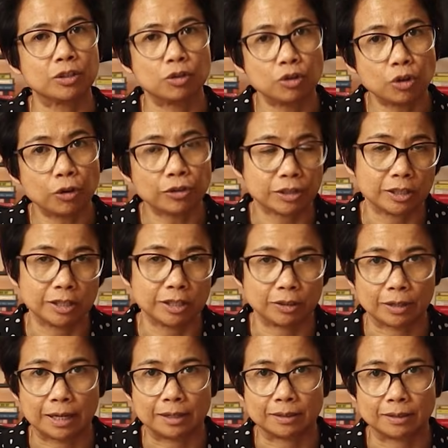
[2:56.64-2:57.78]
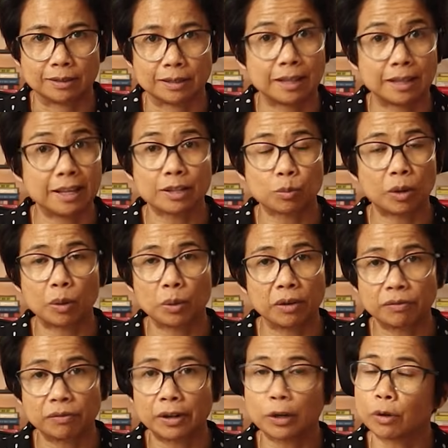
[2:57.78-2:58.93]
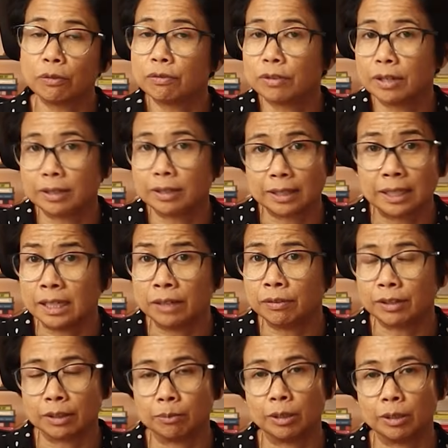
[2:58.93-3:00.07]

do not turn into cancers, and that's why we are very confident in leaving them